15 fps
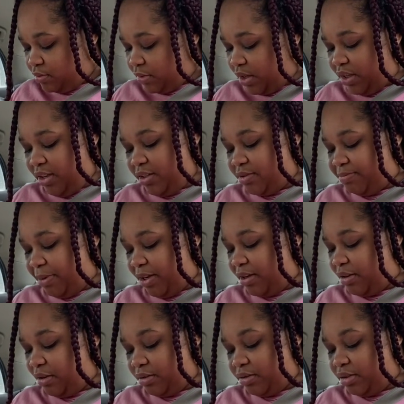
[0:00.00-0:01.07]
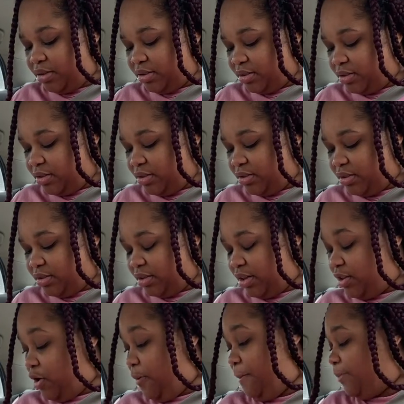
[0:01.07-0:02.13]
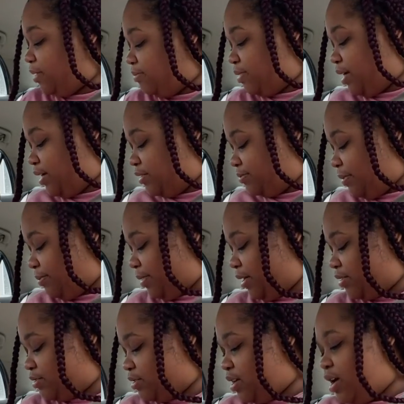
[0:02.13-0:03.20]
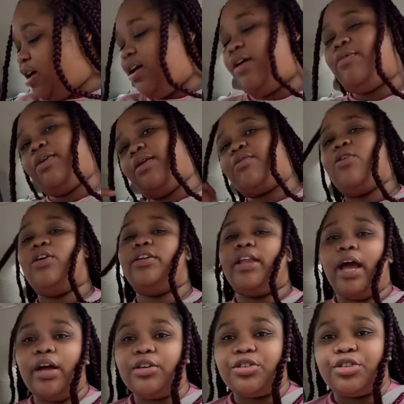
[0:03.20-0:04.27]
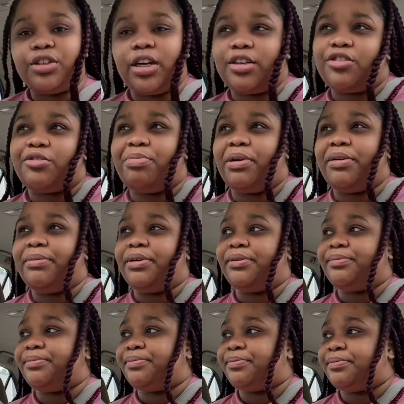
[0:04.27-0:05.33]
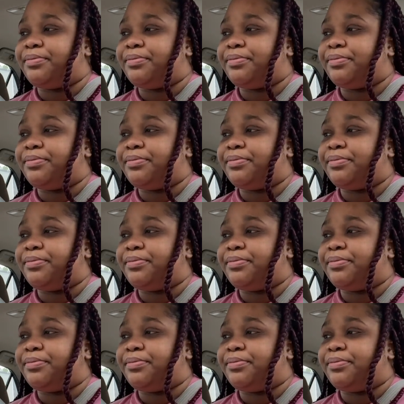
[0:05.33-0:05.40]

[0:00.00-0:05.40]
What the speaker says: It is making no sense. This is gonna say he's gonna meet me at my mom. When I'm going down the street, I'm just picking him up.